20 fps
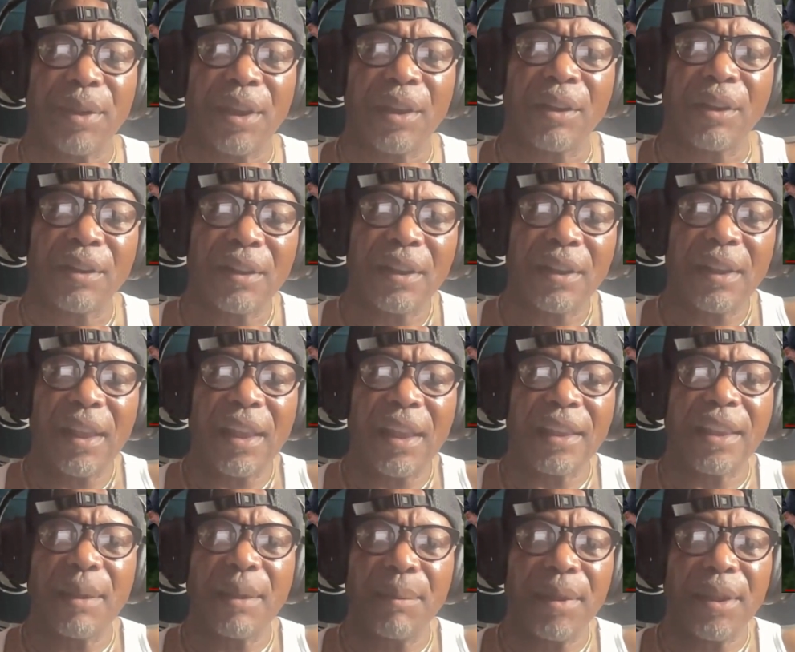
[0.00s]
bell,
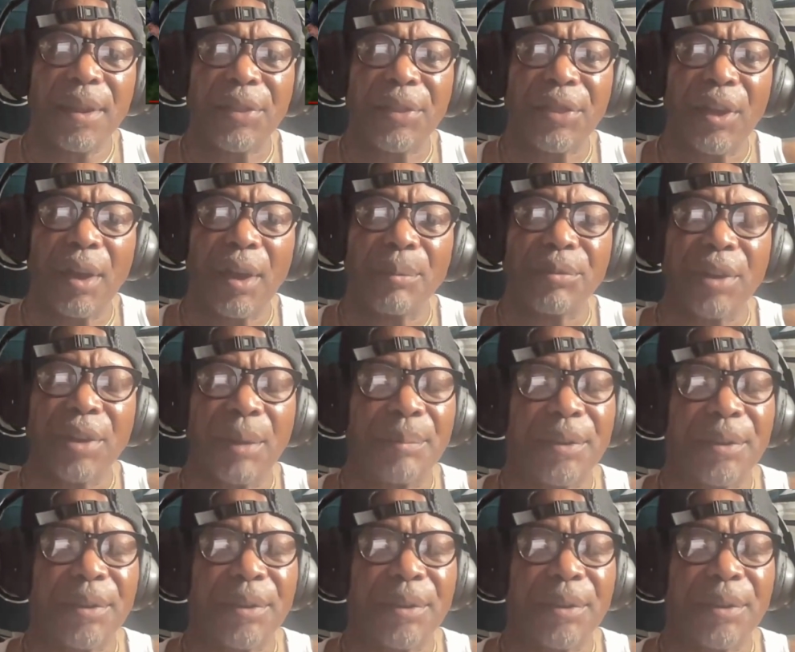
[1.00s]
and give me a thumbs up.